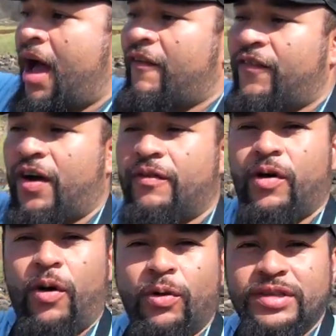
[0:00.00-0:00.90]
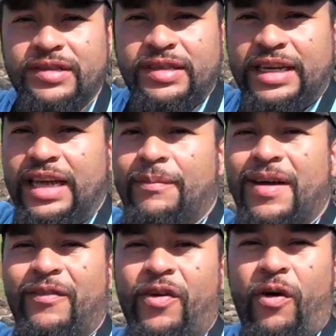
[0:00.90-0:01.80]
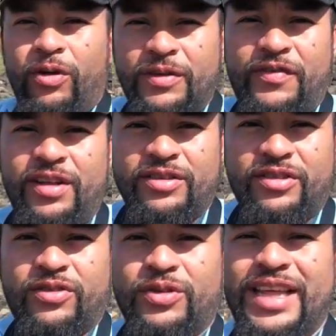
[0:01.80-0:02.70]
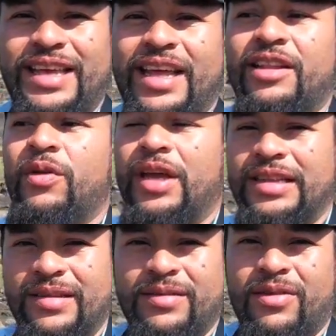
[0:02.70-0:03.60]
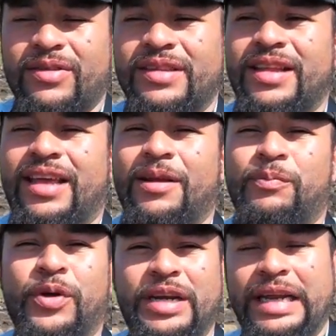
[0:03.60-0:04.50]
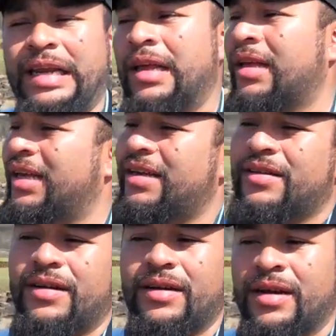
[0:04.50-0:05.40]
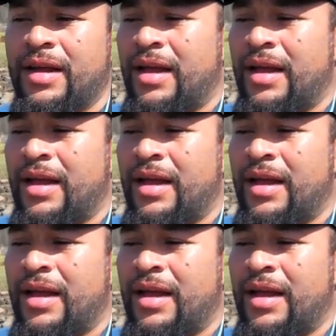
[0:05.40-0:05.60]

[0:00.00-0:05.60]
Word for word: above all the city, above all the villages, so they can look at the stars and they can predict either